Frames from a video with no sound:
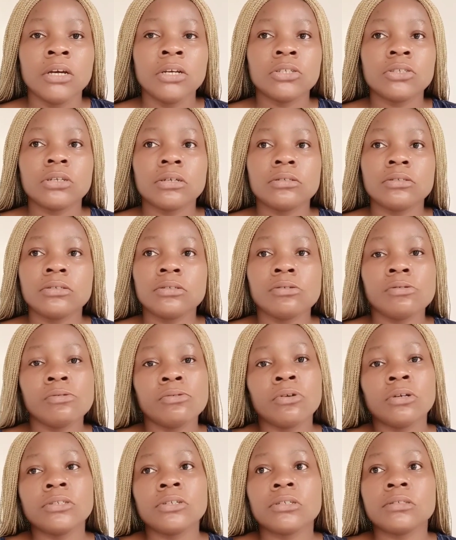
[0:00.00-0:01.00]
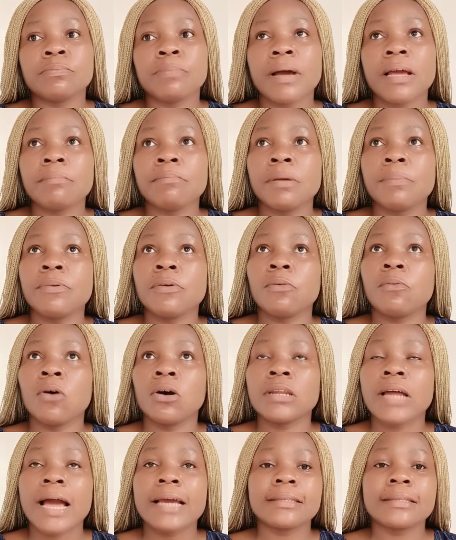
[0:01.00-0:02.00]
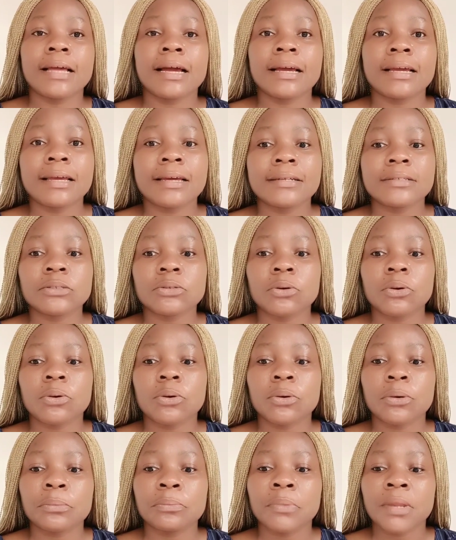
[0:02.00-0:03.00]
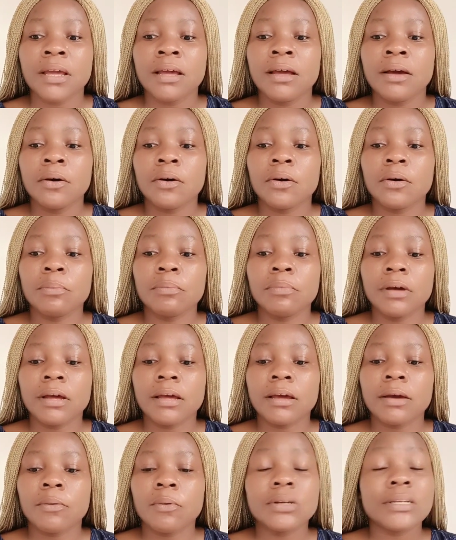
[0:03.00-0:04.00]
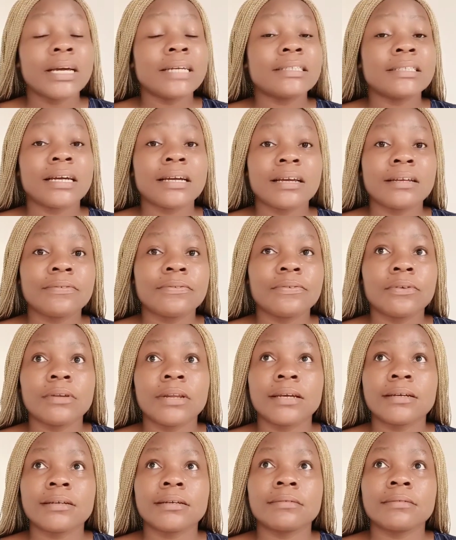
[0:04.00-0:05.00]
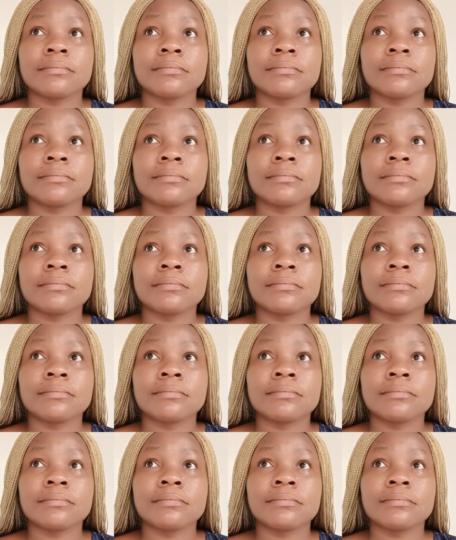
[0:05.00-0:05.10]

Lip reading: So you not just buy maybe one high target one high target for like